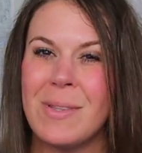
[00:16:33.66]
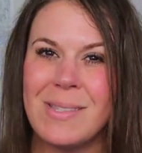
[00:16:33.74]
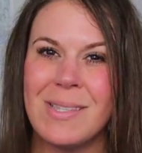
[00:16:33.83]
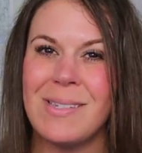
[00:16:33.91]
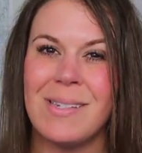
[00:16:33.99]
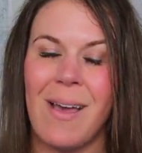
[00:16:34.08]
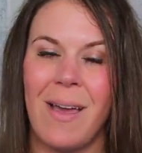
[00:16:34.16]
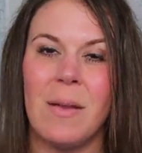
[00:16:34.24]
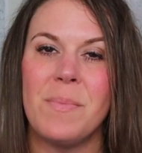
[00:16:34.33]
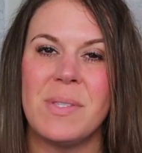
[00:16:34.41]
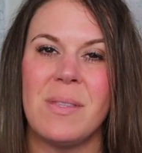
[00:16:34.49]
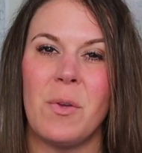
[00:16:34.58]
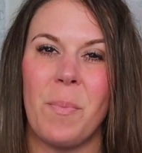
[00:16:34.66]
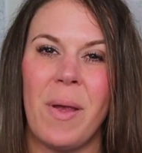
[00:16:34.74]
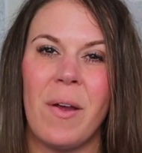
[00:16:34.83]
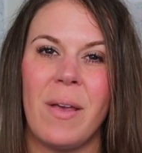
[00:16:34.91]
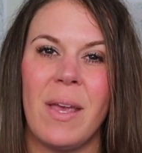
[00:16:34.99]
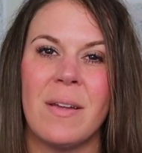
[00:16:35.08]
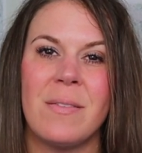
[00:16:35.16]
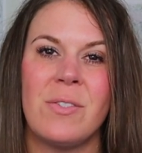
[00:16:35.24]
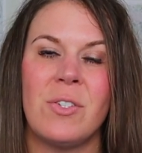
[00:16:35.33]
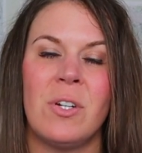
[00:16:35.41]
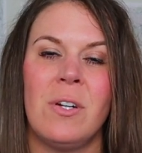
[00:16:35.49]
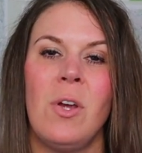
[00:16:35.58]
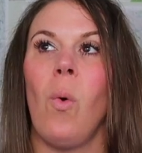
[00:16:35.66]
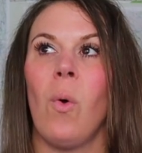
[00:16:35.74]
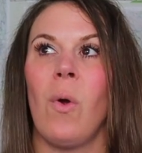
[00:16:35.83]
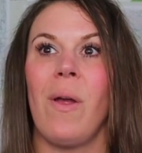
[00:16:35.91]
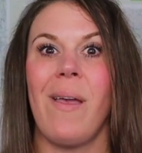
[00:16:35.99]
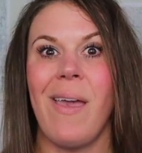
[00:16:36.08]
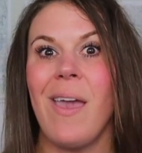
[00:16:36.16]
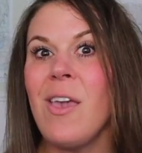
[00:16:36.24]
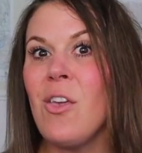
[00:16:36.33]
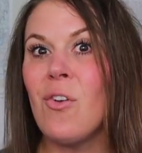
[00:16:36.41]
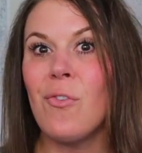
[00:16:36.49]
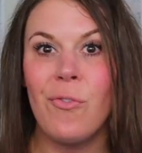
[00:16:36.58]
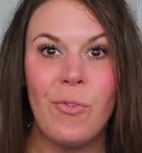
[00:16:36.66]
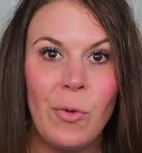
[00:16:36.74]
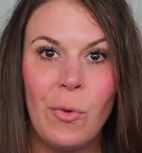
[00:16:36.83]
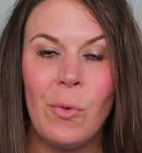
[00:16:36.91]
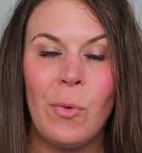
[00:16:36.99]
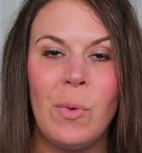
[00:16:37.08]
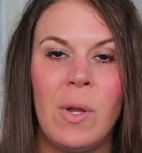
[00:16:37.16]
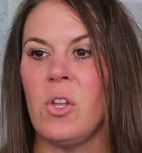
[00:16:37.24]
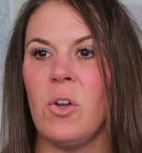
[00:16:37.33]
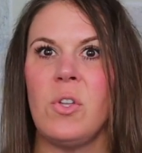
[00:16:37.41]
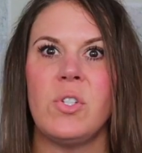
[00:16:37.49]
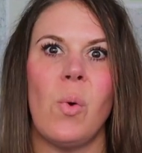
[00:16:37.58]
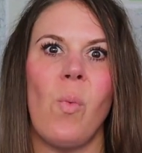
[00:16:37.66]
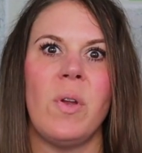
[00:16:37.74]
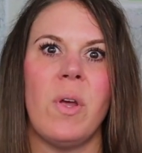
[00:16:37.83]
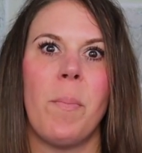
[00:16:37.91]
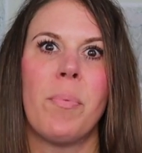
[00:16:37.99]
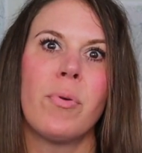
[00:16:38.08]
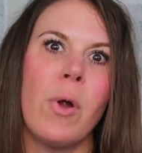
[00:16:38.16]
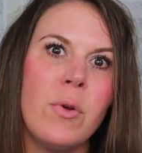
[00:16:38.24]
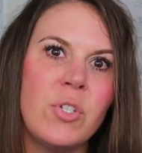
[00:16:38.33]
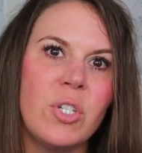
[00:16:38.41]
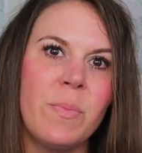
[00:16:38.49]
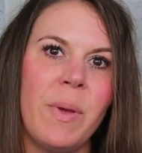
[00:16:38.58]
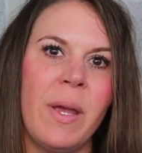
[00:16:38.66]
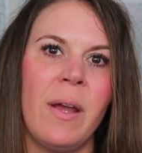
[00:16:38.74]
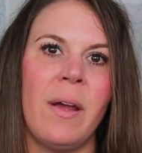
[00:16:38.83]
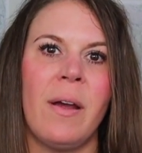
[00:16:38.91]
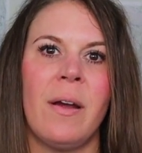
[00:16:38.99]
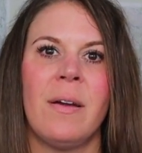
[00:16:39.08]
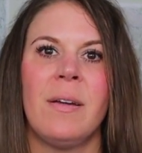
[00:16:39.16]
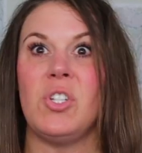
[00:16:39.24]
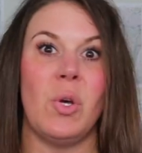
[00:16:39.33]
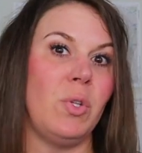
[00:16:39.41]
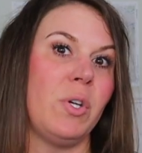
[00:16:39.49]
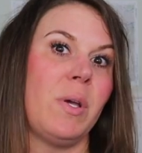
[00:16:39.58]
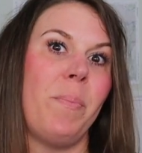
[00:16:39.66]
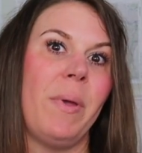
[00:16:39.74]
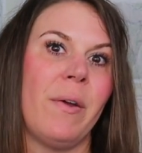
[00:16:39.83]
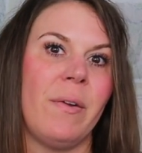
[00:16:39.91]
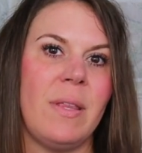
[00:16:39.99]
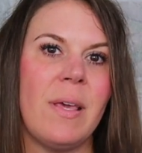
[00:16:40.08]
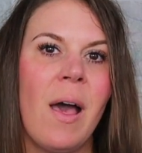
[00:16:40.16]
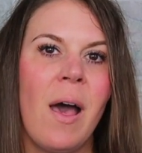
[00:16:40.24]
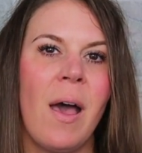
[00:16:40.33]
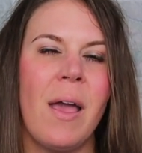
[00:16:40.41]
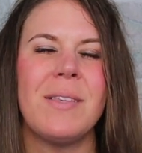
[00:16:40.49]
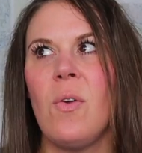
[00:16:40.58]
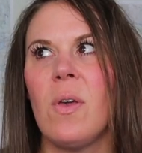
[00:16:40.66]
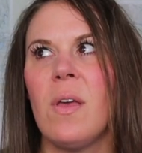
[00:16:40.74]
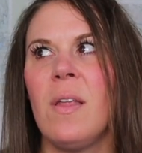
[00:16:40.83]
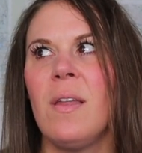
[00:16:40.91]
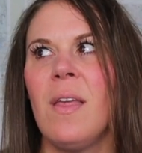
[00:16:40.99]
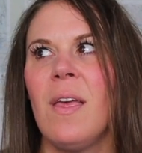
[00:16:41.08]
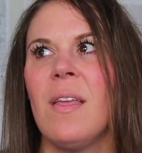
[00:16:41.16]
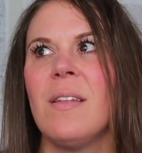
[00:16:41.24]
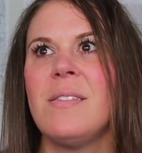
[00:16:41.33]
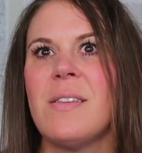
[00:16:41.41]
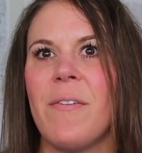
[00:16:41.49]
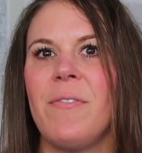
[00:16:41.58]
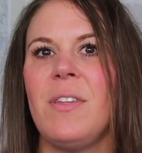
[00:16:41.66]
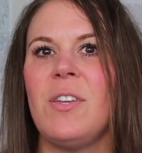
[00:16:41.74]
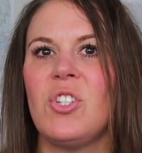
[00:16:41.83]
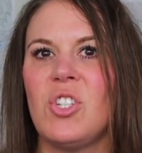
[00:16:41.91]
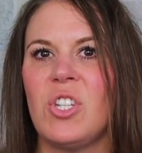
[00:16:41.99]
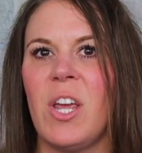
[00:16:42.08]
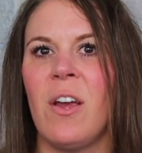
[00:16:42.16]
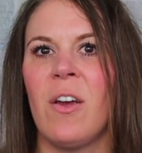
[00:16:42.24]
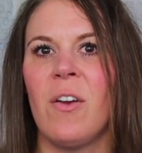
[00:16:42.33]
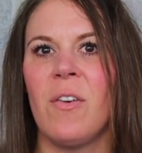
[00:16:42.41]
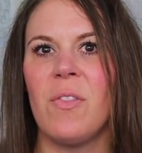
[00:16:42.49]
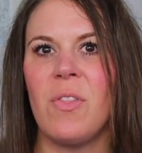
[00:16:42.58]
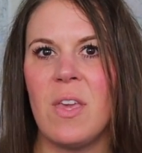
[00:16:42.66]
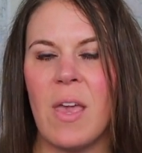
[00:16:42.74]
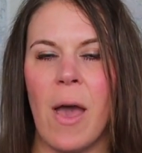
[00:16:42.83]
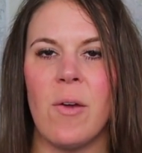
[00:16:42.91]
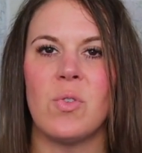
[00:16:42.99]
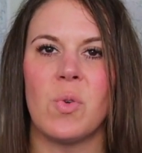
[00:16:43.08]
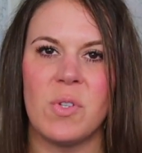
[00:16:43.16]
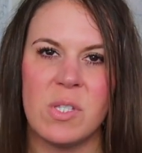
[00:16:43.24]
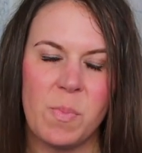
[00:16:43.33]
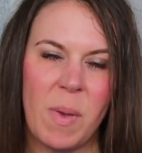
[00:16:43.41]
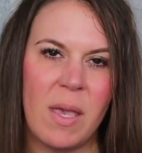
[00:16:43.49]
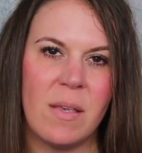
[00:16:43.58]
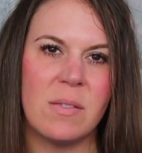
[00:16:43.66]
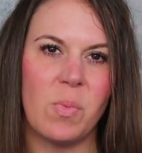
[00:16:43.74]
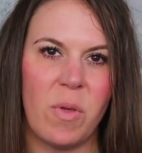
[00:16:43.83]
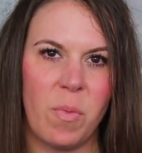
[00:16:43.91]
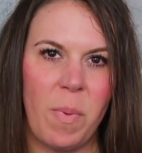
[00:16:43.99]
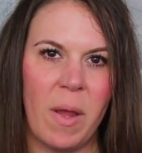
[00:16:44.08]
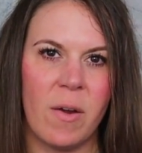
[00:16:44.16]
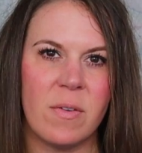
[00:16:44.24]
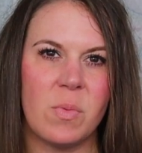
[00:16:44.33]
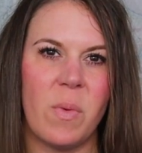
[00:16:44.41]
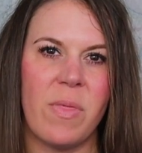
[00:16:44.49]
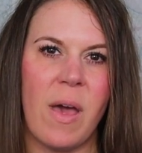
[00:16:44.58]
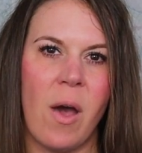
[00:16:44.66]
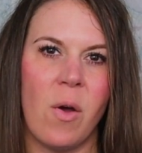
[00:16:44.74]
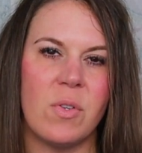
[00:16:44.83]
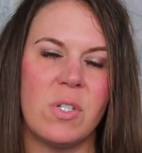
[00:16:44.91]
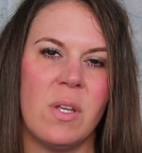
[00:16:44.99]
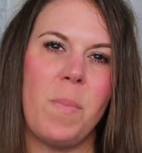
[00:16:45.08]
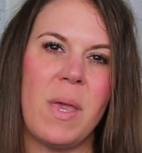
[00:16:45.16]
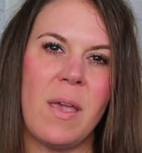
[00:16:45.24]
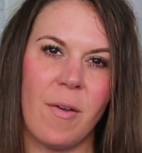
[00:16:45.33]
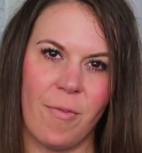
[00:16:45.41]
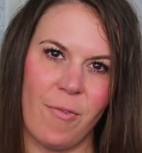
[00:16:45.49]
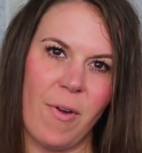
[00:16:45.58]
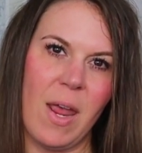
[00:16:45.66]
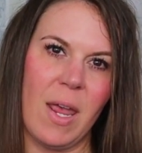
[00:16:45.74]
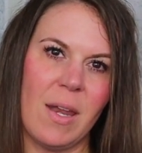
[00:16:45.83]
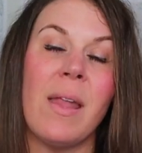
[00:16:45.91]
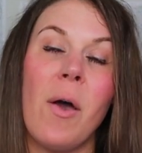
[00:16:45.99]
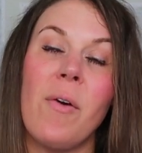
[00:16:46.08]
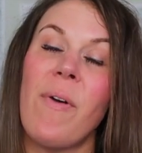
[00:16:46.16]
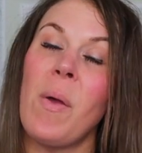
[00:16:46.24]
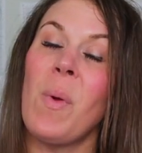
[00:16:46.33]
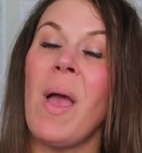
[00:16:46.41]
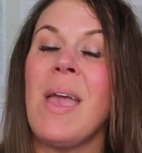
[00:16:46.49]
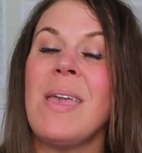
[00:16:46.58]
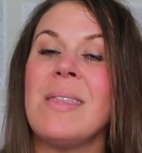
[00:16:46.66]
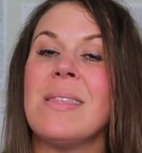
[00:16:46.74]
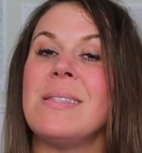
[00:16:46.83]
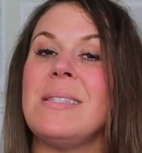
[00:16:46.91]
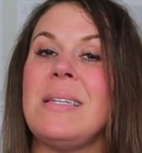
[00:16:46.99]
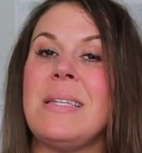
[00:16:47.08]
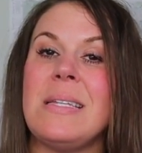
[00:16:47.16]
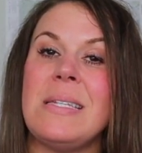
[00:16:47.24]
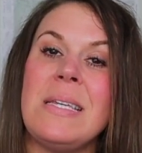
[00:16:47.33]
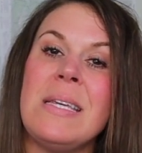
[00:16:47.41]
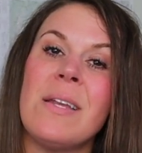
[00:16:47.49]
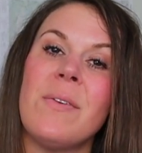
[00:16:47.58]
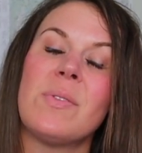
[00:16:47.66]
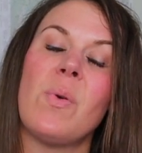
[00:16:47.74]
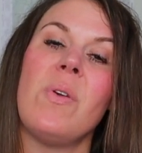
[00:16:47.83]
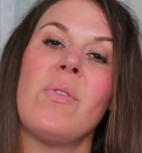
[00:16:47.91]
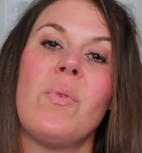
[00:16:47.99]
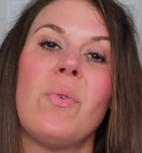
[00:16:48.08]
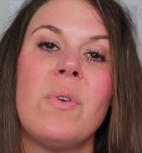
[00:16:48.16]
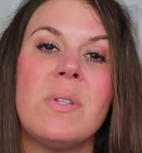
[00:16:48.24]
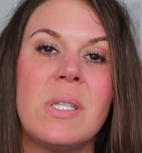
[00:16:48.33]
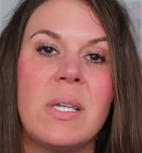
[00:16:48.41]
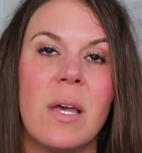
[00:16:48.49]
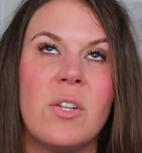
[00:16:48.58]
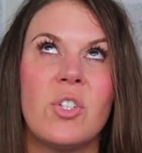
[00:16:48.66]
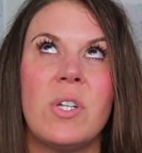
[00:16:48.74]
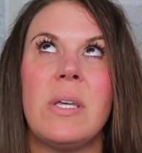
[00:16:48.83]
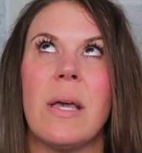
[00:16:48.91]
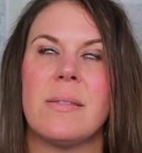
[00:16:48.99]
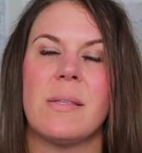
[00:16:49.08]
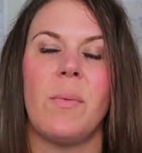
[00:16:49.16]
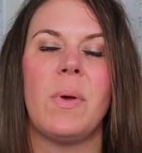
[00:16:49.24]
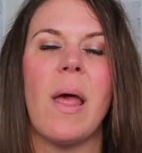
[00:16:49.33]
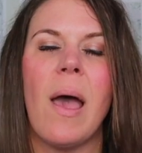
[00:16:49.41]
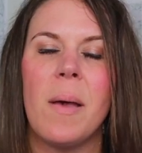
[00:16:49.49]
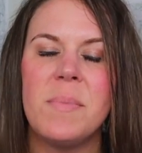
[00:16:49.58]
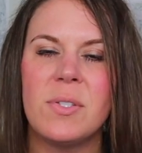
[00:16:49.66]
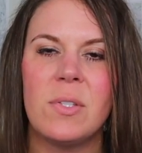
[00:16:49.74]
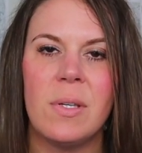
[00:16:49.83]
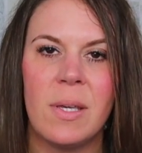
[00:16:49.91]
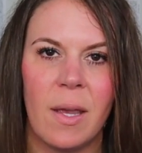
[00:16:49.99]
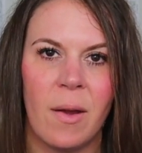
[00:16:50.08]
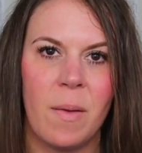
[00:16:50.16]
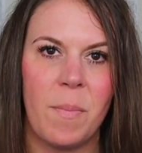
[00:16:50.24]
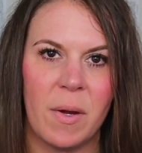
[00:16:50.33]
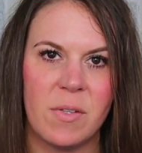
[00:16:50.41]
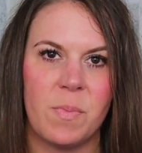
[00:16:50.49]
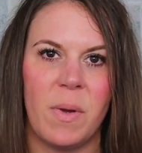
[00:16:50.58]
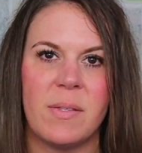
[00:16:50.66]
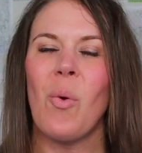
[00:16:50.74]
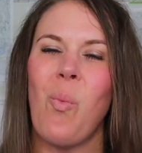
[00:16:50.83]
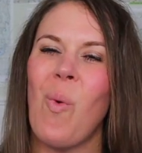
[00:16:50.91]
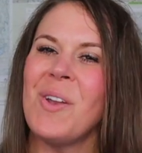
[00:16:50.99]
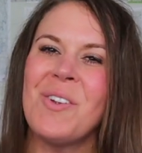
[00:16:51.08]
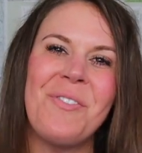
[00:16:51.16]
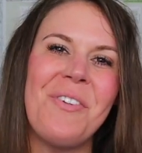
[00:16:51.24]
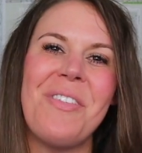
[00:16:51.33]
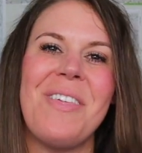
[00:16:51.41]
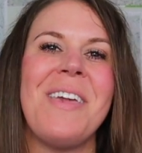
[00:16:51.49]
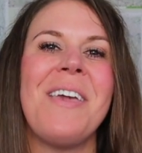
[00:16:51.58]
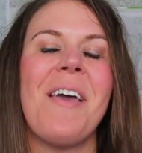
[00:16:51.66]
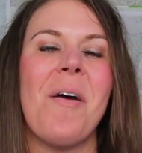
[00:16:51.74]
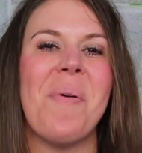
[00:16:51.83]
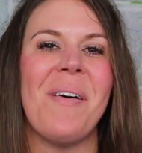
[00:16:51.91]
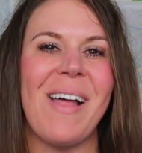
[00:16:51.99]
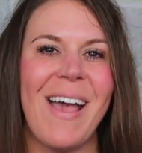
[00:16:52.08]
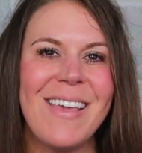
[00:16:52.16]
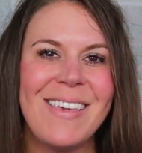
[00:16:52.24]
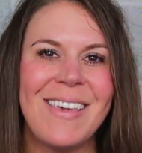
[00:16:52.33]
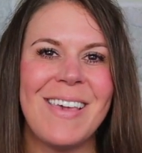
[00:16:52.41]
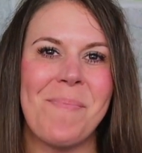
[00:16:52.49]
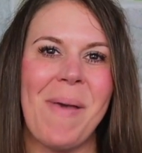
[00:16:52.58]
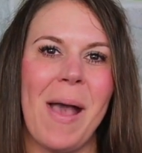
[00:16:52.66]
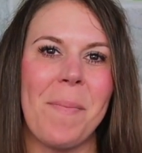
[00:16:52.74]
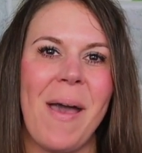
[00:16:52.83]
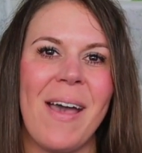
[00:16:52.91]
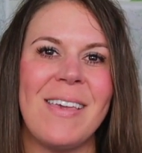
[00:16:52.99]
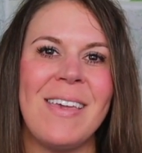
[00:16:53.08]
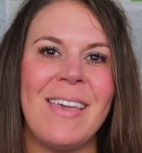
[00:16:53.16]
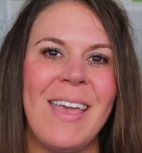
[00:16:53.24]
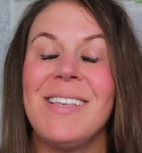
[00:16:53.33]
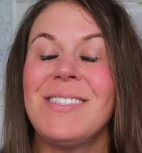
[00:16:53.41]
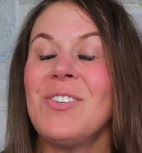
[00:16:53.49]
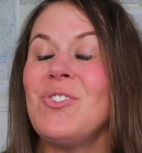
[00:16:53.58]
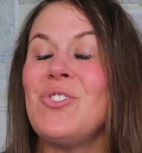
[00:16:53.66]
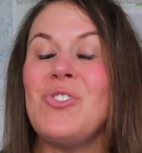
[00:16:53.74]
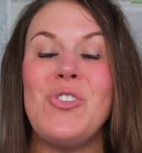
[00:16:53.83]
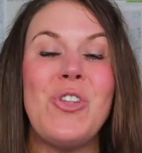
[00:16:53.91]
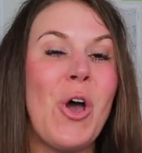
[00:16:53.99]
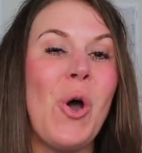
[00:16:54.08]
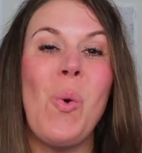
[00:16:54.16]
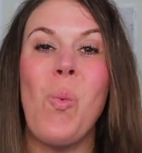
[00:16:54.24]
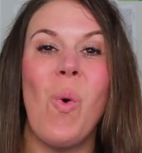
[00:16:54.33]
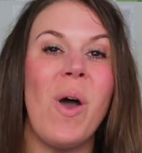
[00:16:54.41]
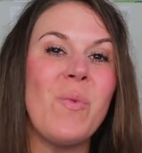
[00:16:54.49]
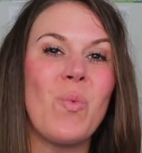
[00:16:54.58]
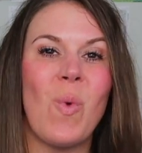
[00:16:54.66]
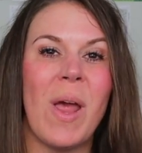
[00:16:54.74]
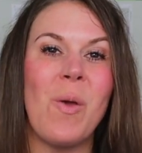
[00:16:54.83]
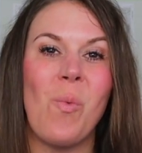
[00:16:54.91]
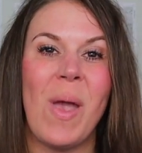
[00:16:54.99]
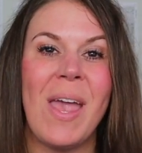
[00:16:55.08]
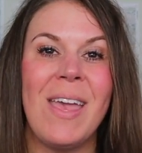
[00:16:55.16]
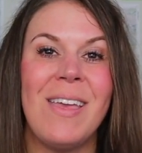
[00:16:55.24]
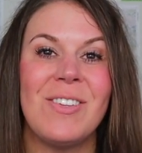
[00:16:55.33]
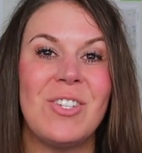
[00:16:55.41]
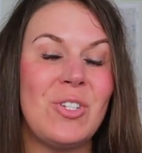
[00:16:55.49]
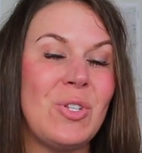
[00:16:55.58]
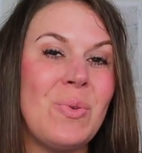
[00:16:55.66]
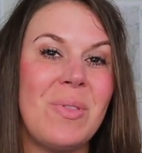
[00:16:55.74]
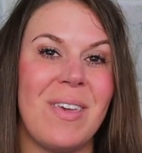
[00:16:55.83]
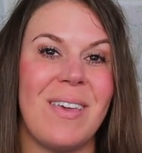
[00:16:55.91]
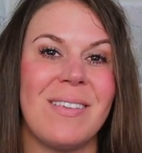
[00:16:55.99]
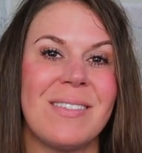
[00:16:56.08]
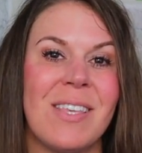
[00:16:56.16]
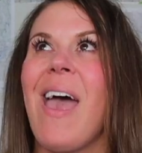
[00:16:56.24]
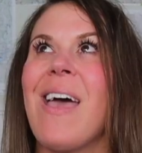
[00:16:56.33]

and scented items in your bear canister or hang your food. You know, you don't want to approach a bear, don't look a bear in the eye. You can definitely share the outdoor space with bears without being afraid. Now, if I were hiking the CDT and I was going through grizzly country, yes, I would absolutely carry bear spray. The wonderful thing about hiking and backpacking is there's no one right way to do things.